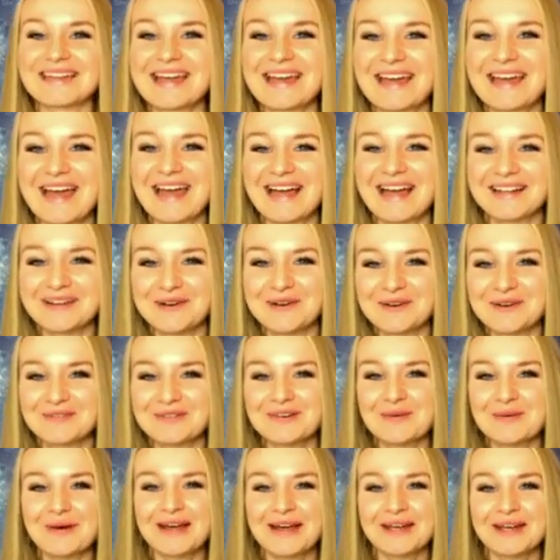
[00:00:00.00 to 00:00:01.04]
Hello,
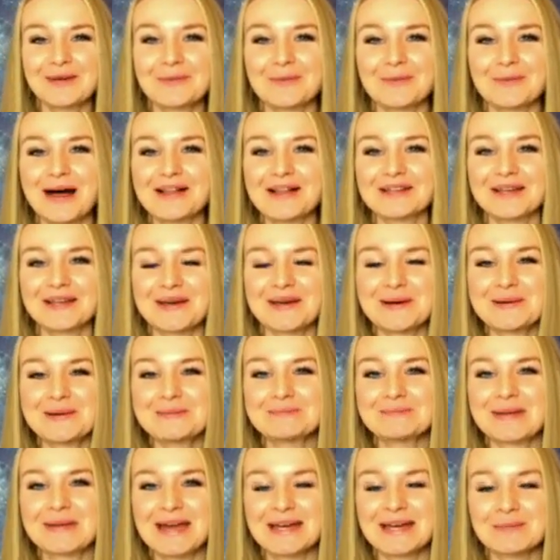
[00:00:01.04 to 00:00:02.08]
everyone, and welcome.
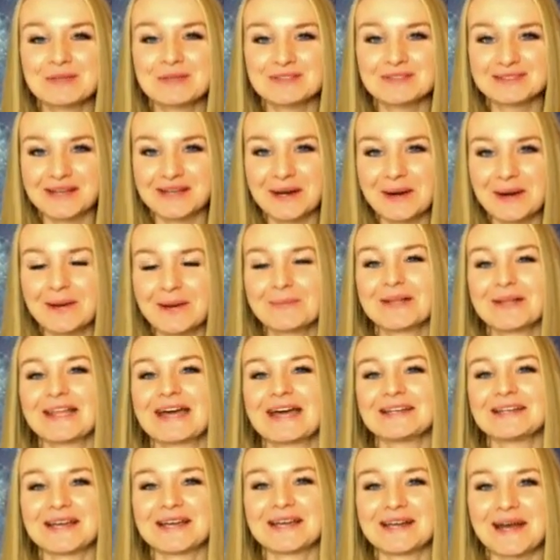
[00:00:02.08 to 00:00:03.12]
My name is Kara
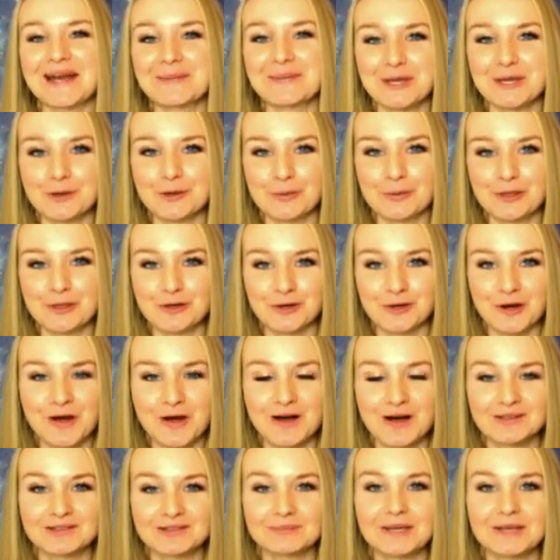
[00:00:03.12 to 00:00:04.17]
Melendi, and I'm here with your
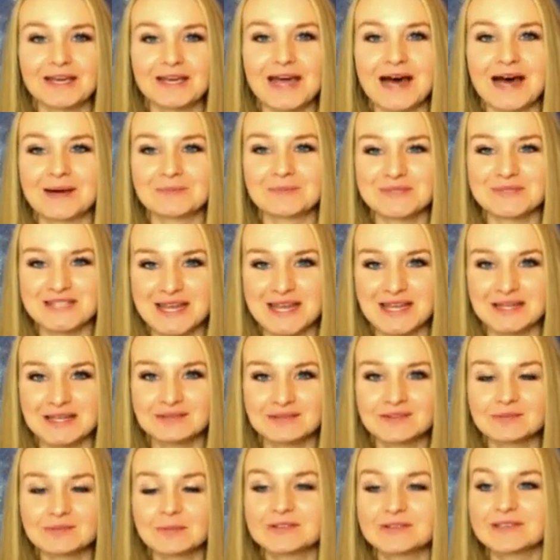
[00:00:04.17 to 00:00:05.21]
cosmic update,
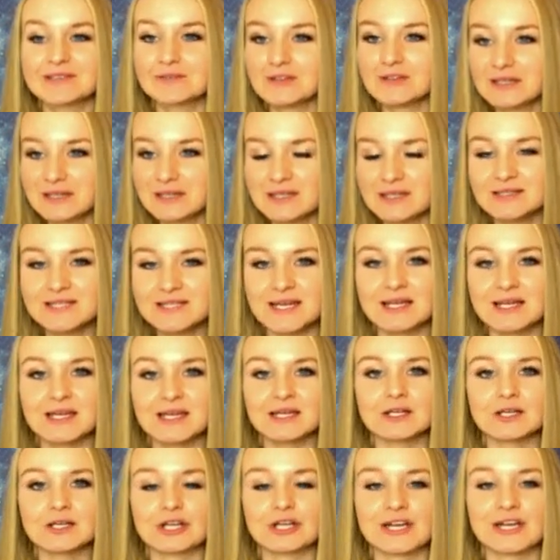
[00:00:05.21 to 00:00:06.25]
specifically taking a
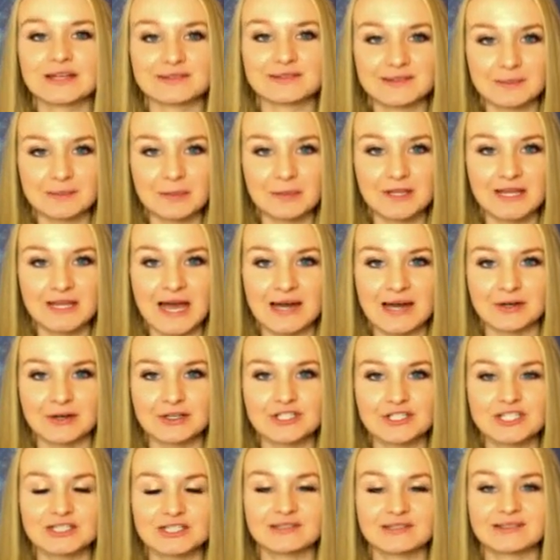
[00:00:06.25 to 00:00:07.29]
look at some of the
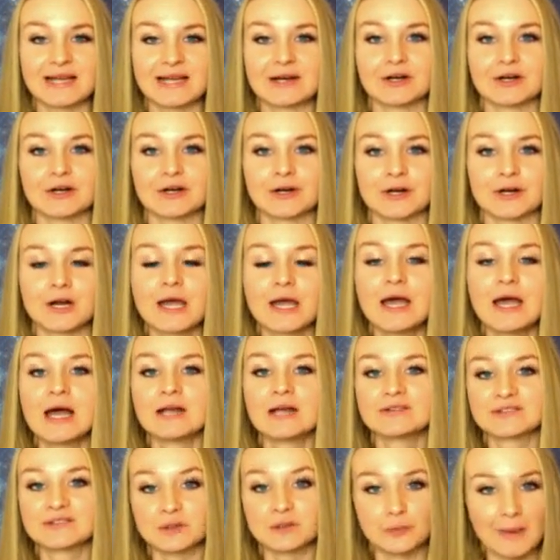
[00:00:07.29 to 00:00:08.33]
energies that are
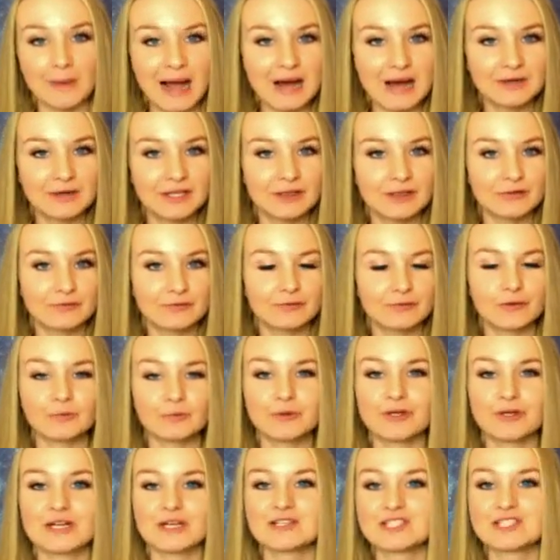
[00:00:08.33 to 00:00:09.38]
surrounding the full moon
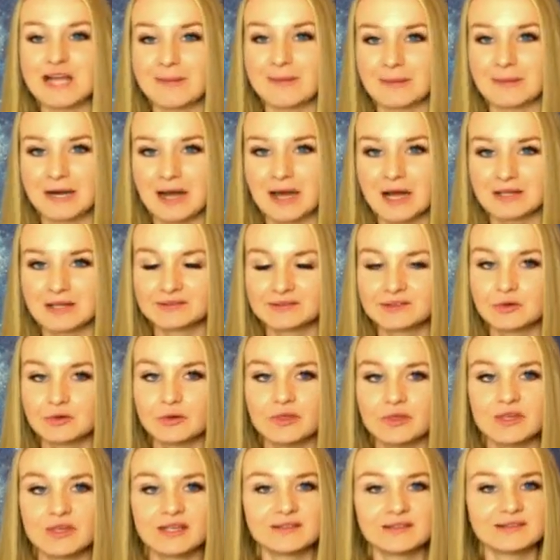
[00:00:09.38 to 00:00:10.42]
in Gemini. So
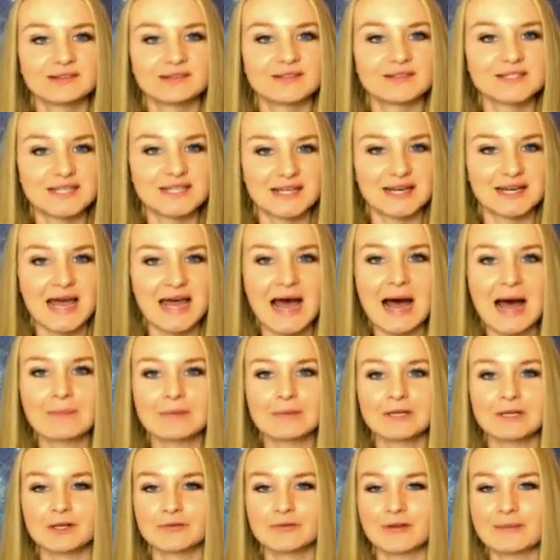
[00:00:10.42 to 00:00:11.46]
this did happen
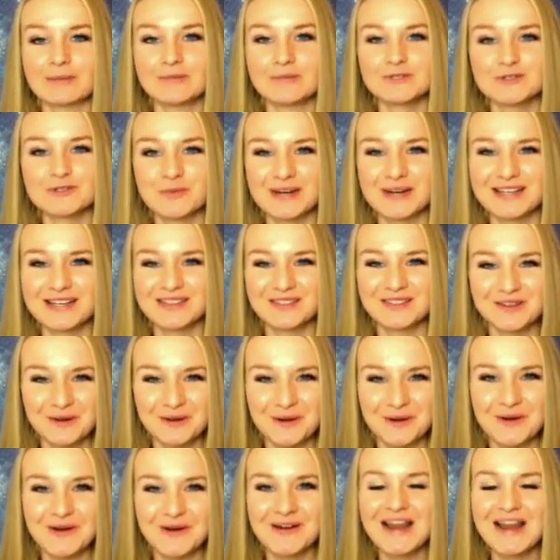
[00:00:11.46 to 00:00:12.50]
November
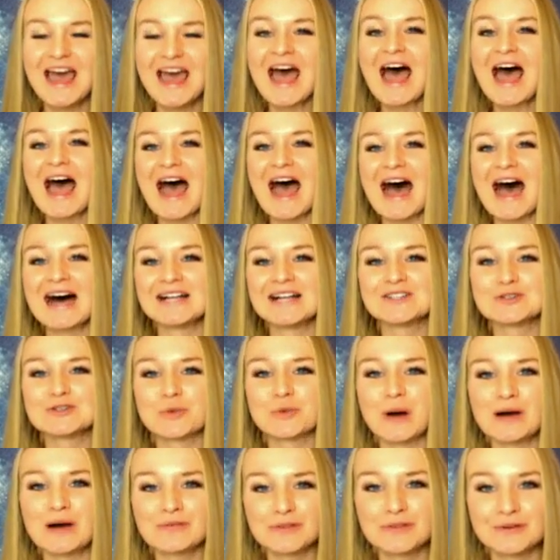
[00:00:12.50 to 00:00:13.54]
23rd at
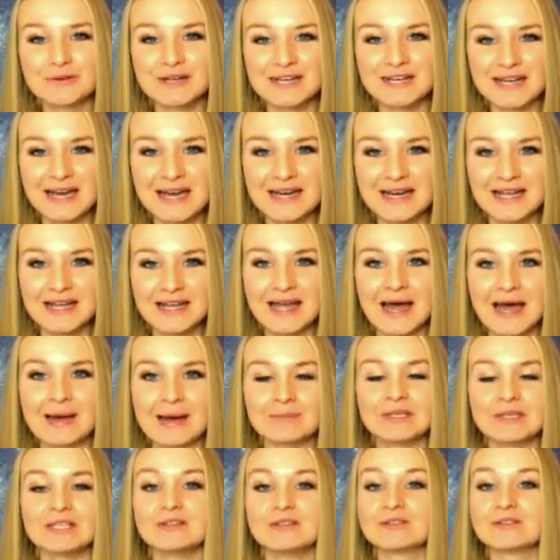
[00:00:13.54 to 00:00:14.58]
12:39 a.m.
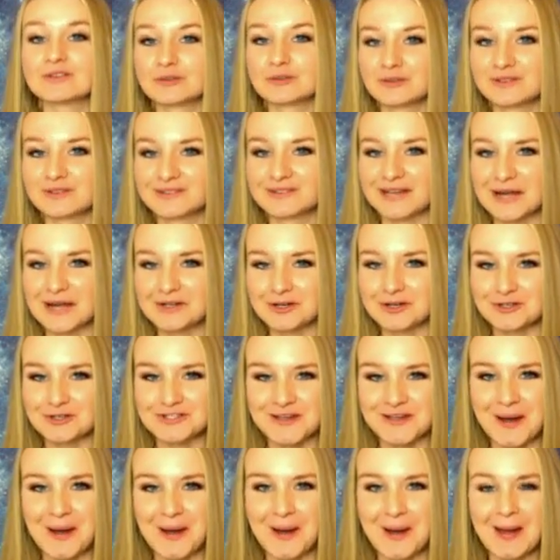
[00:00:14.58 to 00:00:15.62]
Eastern Standard
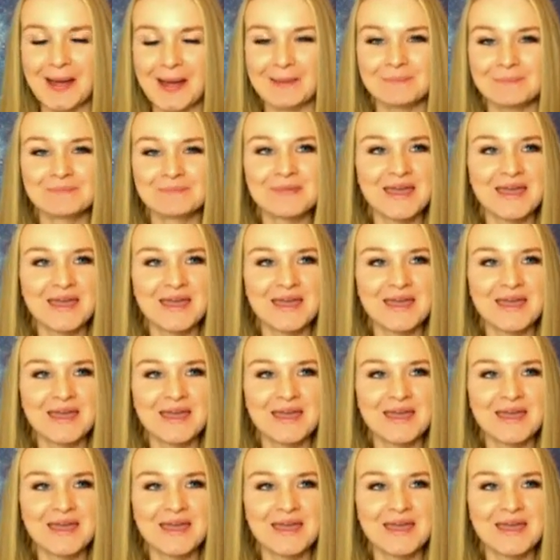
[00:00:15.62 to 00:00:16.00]
Time.